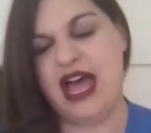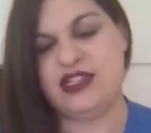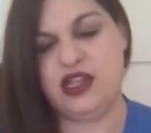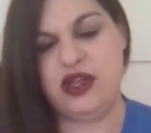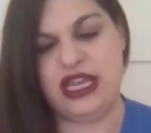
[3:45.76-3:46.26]

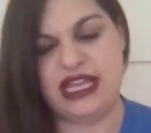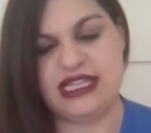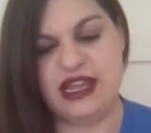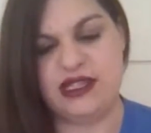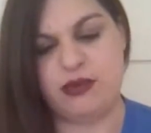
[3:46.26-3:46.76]
and so it
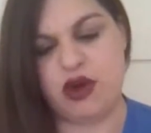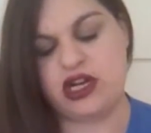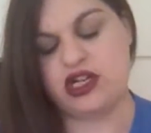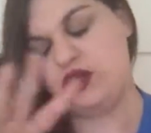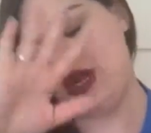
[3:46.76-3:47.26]
gets loads of
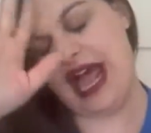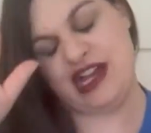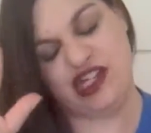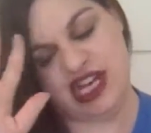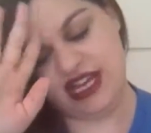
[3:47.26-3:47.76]
product on your
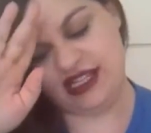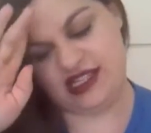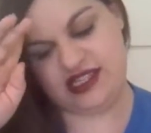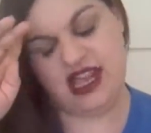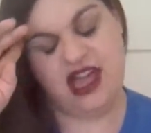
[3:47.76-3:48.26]

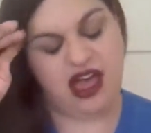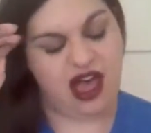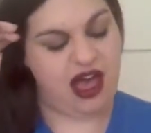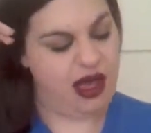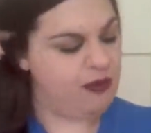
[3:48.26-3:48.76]
lashes
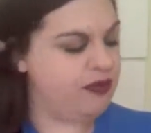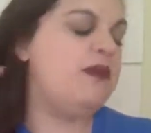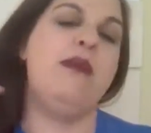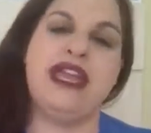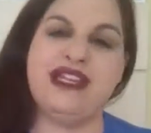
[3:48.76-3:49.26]

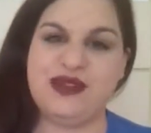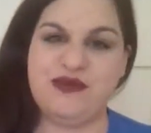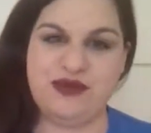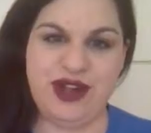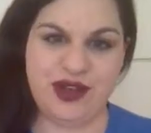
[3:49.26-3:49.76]
um, makes
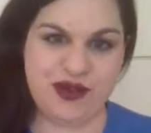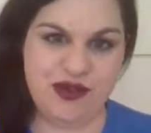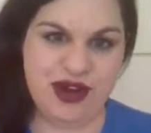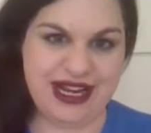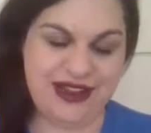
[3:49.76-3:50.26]
them look
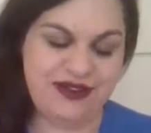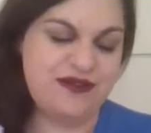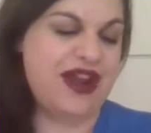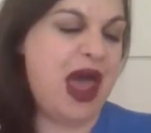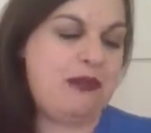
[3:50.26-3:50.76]
really
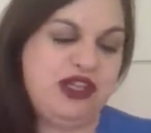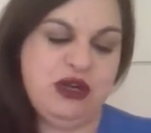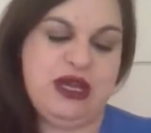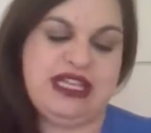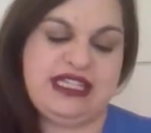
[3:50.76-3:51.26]

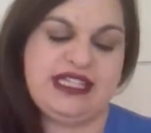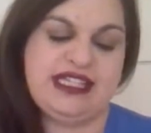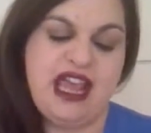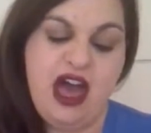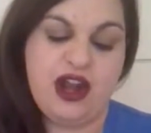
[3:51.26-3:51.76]
voluptuous
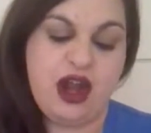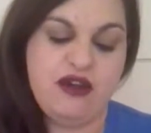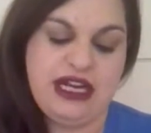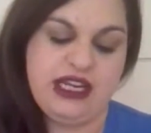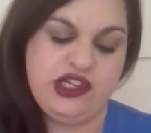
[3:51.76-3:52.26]
and I
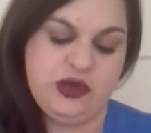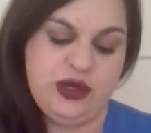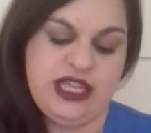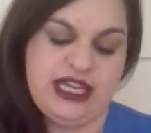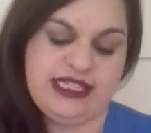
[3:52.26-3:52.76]
really
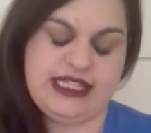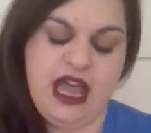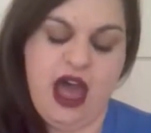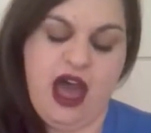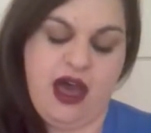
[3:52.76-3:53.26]
enjoy this
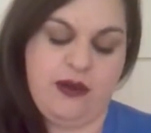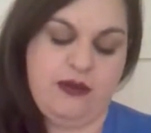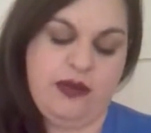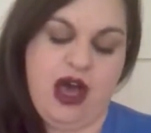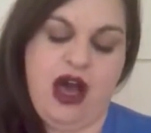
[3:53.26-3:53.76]

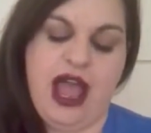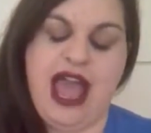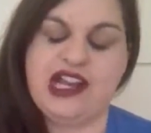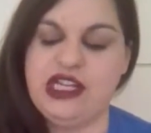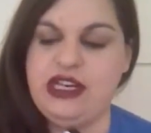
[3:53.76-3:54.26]
um, I
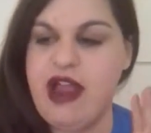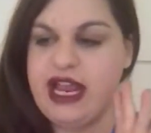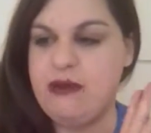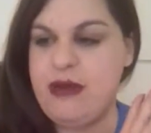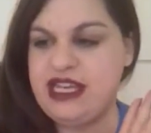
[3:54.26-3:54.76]
actually
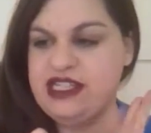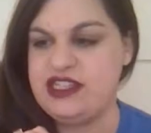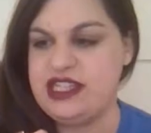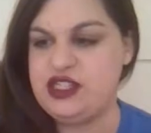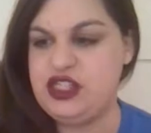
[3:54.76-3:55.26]

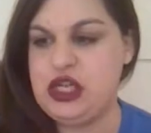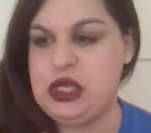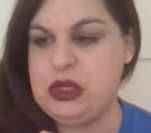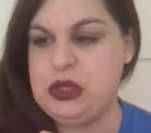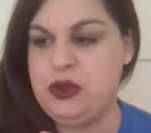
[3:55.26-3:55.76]
recommended this
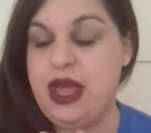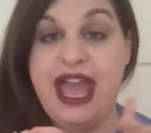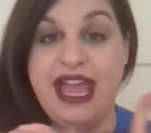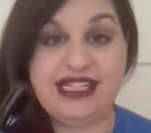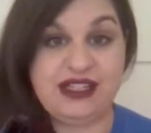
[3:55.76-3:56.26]
to
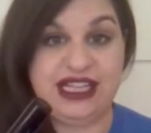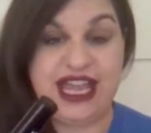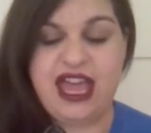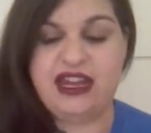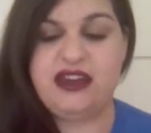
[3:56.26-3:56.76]
Hazel
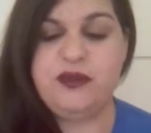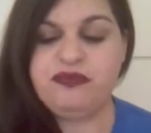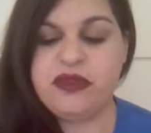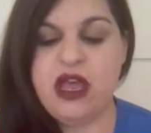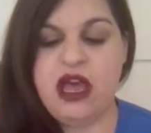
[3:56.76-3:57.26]

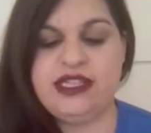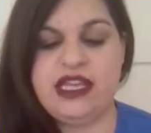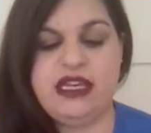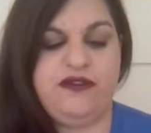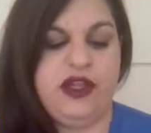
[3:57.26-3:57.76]
again I
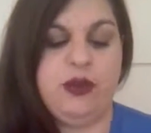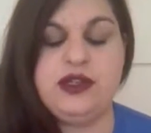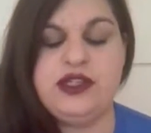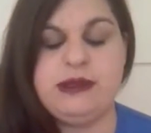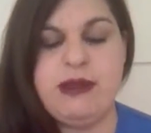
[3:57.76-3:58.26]
said if you
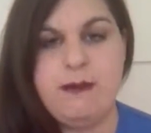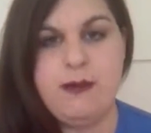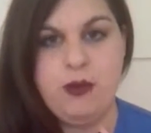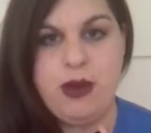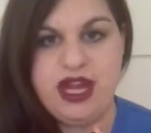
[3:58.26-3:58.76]
want to spend
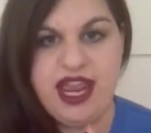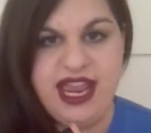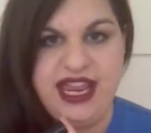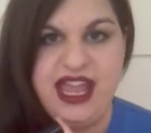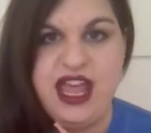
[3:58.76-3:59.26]
more
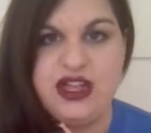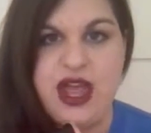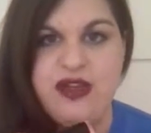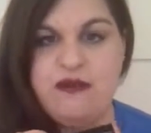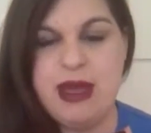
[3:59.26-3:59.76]
money
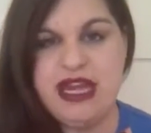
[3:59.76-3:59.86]
go for